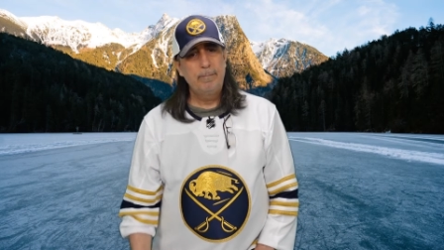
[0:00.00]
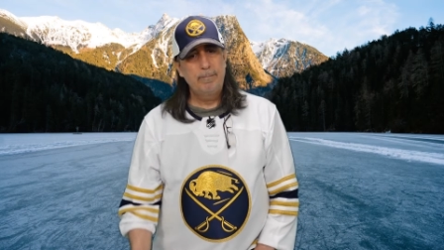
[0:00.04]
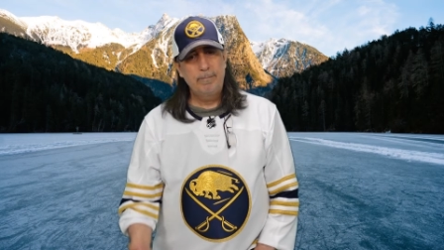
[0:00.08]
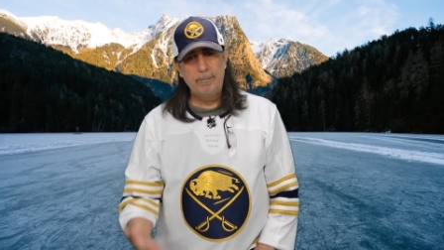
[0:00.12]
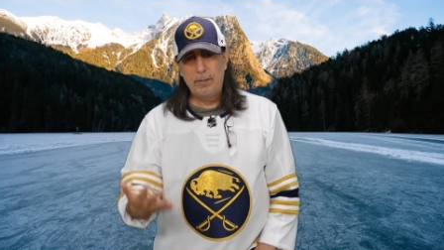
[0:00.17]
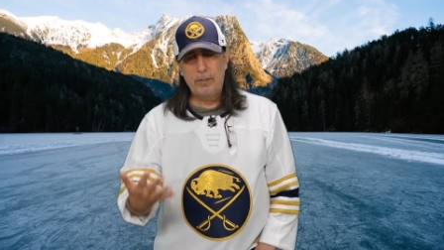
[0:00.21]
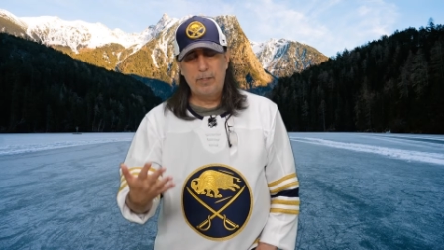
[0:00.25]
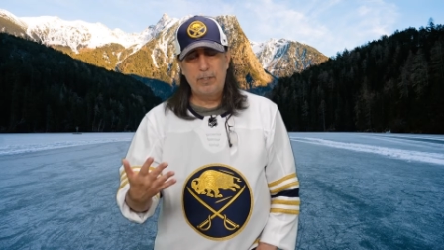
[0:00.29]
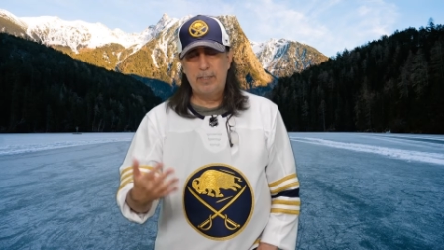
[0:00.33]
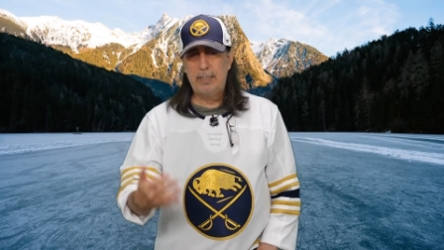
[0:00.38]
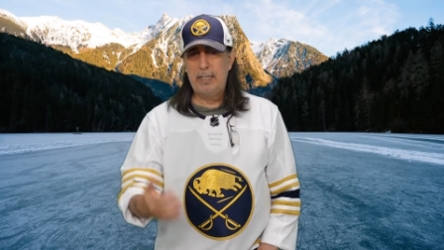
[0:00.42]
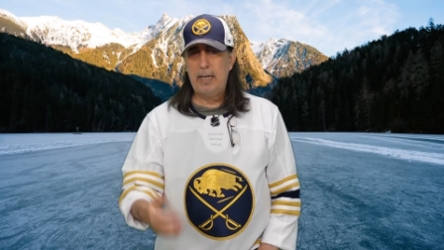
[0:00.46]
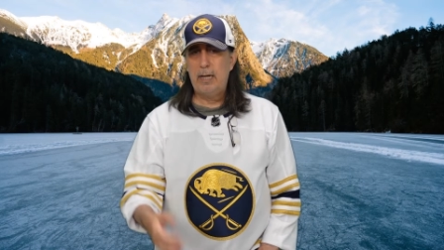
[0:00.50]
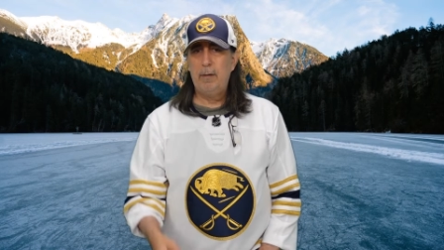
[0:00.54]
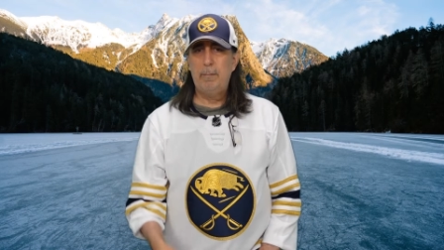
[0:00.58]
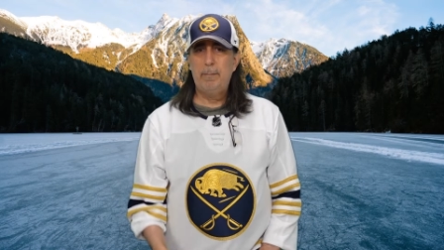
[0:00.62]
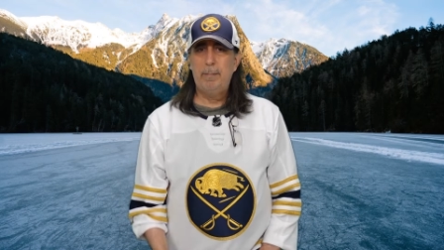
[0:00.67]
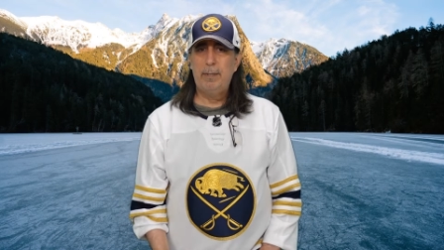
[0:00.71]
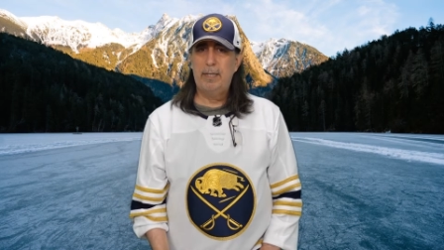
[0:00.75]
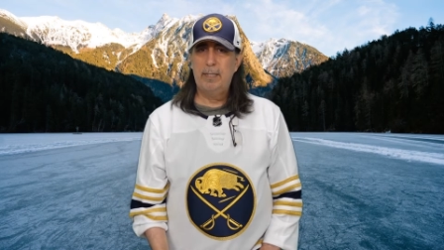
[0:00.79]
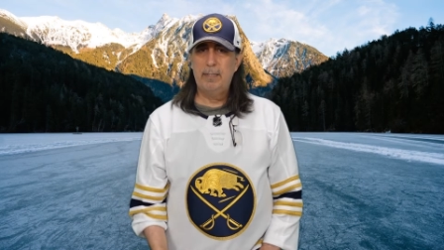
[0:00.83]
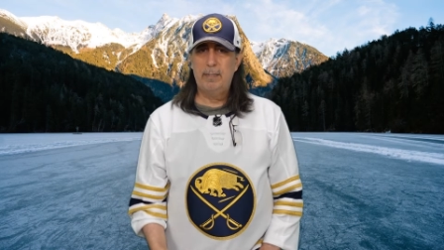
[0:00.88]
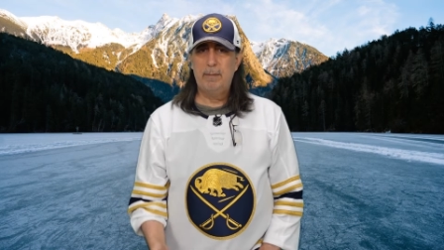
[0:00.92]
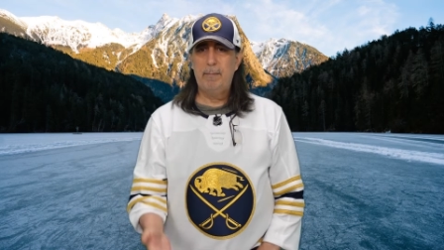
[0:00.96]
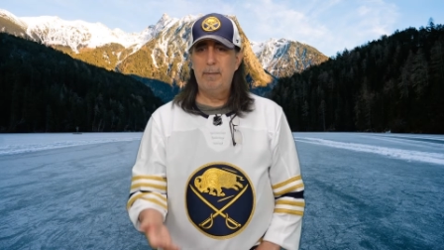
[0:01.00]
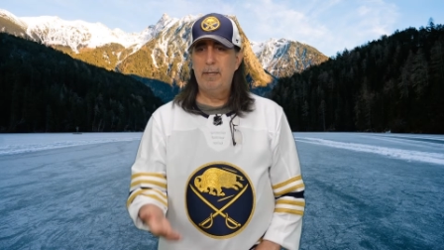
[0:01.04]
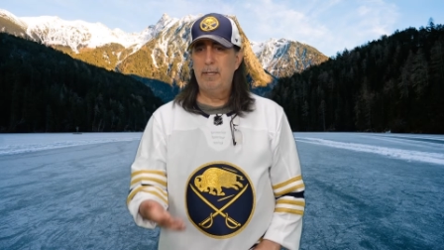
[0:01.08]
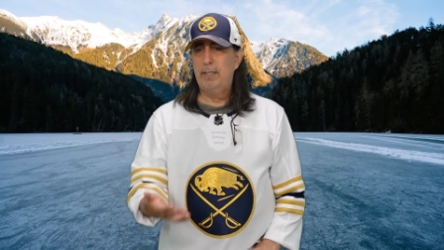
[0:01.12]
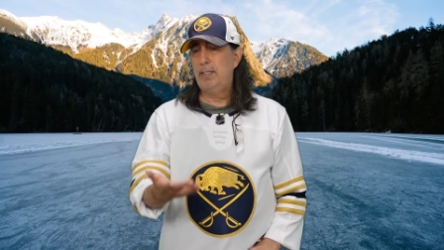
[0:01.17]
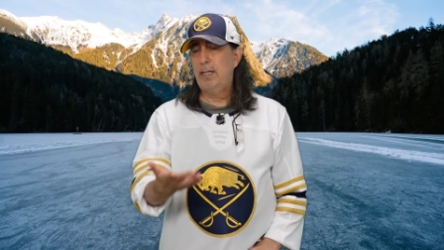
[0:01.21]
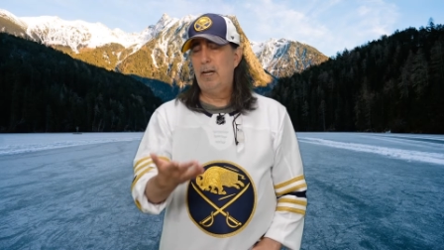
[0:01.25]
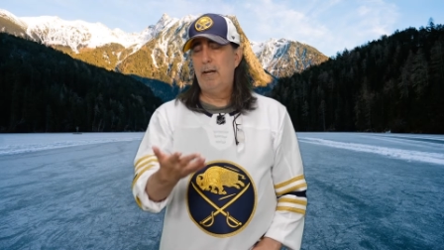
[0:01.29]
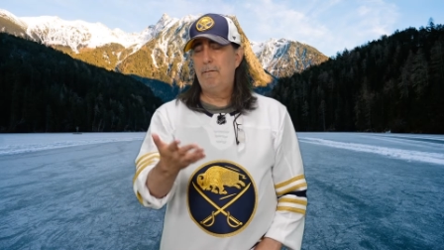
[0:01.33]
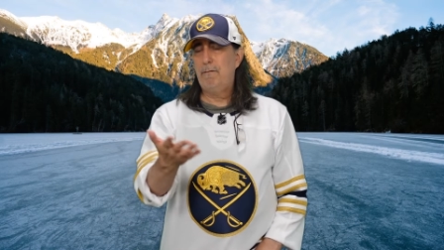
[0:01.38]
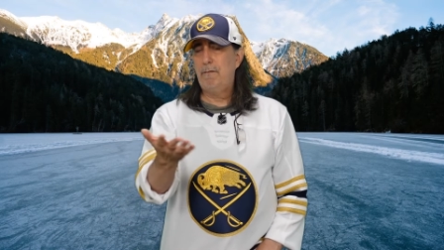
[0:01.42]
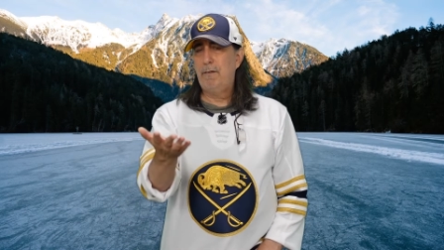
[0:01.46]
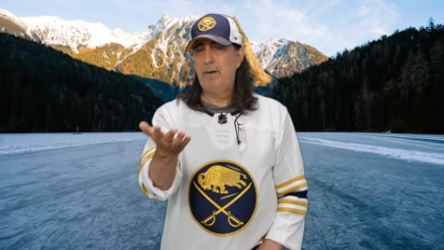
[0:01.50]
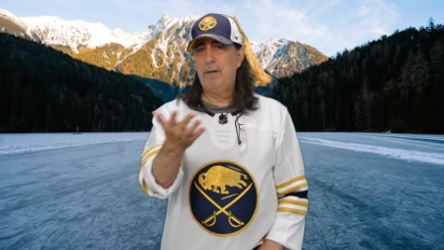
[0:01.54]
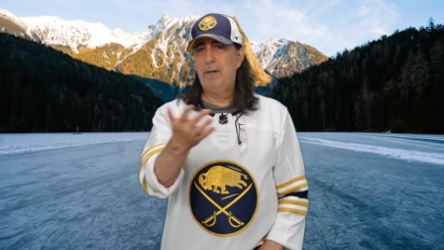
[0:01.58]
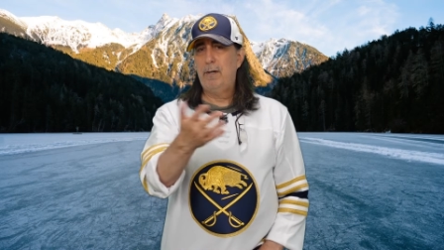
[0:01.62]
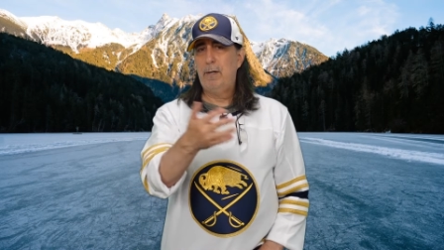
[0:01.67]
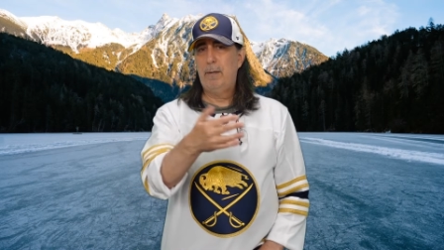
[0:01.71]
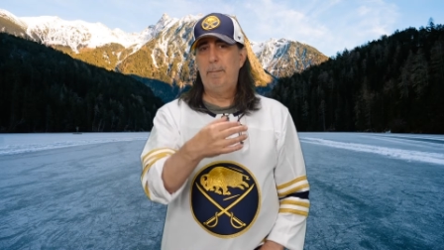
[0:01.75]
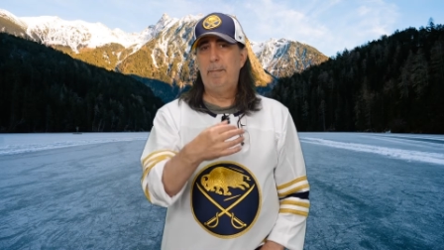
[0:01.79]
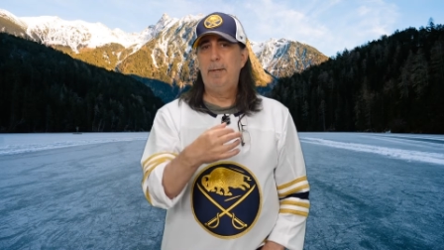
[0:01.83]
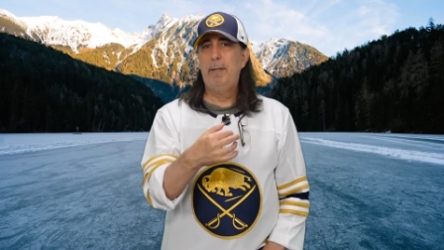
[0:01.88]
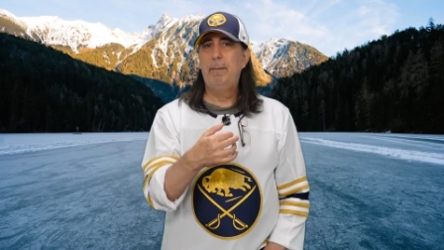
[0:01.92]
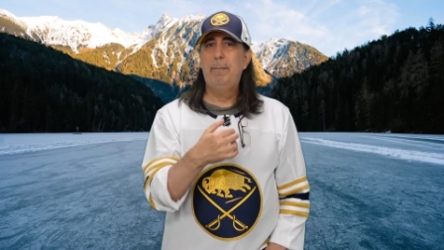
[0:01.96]
They're just out because it's not fair to
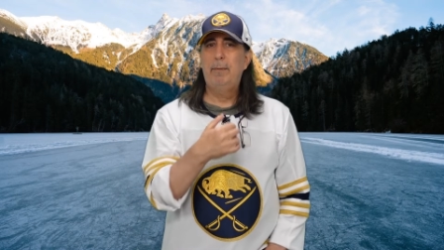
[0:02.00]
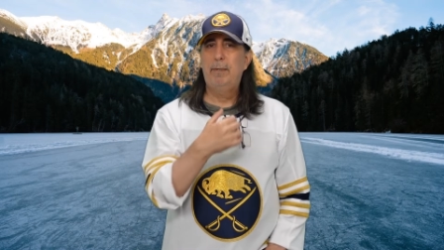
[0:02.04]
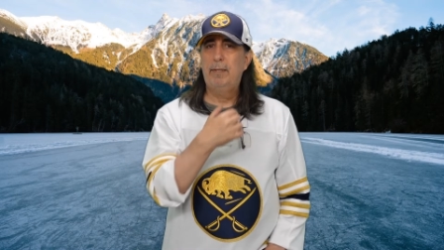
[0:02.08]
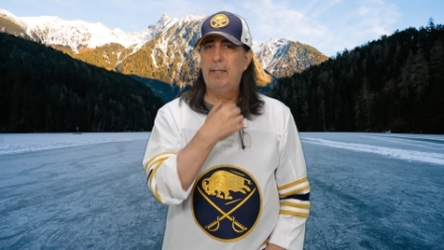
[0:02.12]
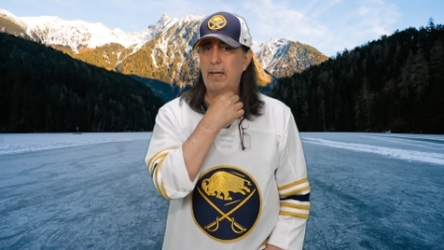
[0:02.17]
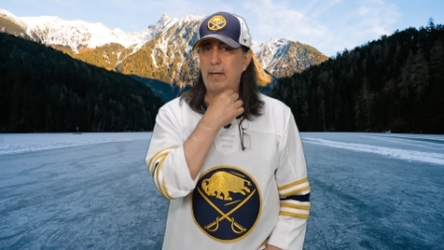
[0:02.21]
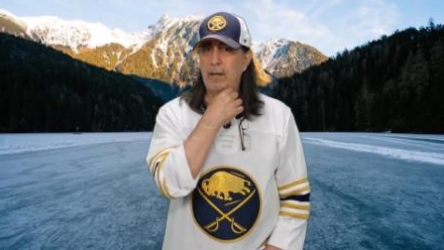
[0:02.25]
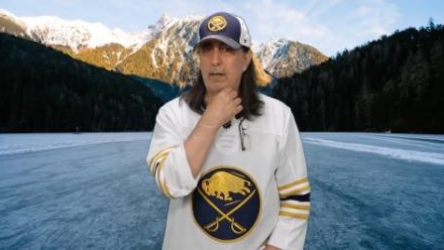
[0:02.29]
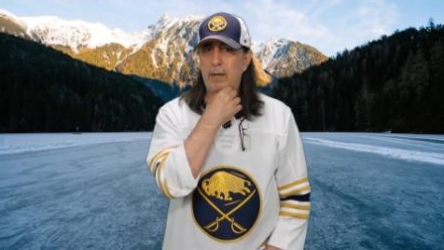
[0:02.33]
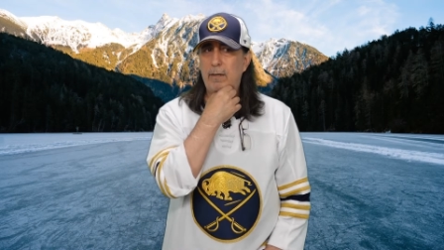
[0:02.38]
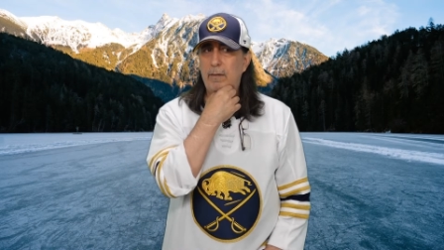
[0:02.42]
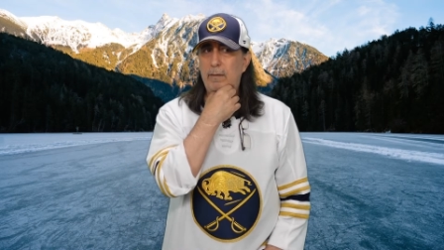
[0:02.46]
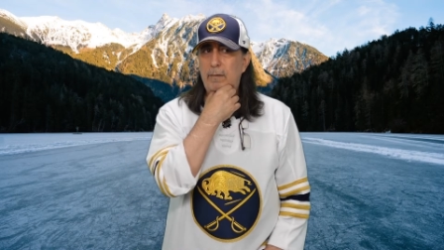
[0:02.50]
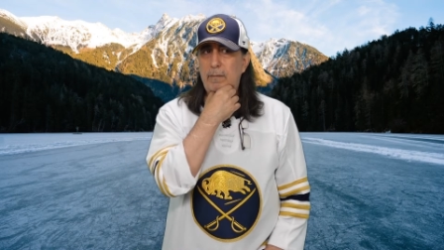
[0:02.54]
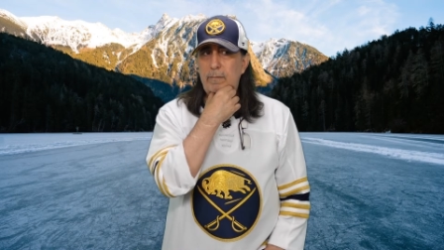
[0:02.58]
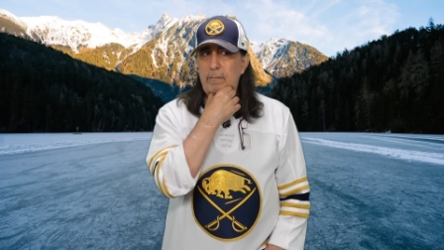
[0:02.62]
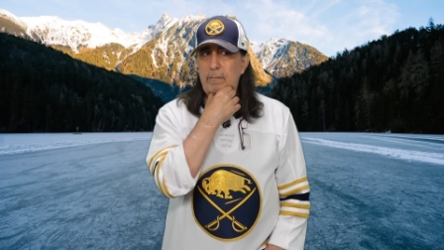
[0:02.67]
the people that